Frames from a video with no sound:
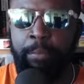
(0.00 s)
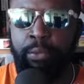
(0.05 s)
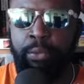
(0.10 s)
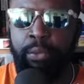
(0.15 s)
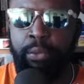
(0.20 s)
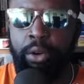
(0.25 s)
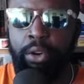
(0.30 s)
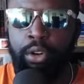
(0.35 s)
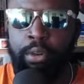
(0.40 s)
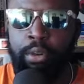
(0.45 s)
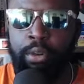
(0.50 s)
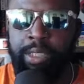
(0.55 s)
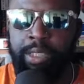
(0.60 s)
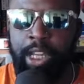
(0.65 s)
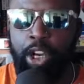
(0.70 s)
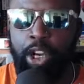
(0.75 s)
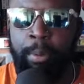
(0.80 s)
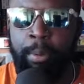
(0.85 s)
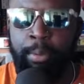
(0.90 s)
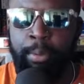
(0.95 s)
forums, a
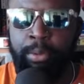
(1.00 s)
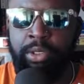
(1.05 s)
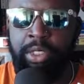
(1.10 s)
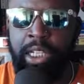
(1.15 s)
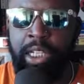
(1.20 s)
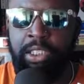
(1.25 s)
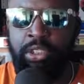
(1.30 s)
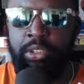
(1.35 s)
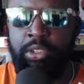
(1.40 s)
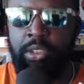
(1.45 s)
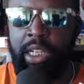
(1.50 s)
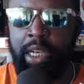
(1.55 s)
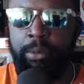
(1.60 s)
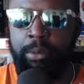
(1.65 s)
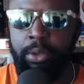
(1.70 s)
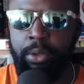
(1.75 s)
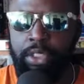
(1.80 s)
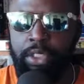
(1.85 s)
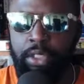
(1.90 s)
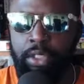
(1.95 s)
lot of people say Stadium
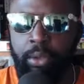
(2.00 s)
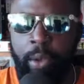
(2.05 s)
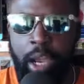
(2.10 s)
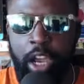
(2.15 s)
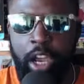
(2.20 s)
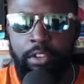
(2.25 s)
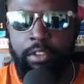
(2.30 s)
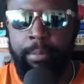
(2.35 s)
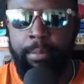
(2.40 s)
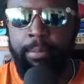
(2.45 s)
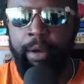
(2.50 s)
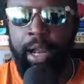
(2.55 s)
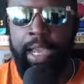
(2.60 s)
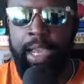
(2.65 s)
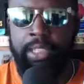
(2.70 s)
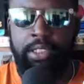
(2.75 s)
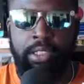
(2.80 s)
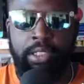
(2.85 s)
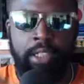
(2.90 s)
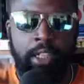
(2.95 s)
Goods is quite
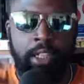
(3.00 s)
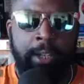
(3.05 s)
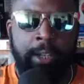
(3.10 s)
overpriced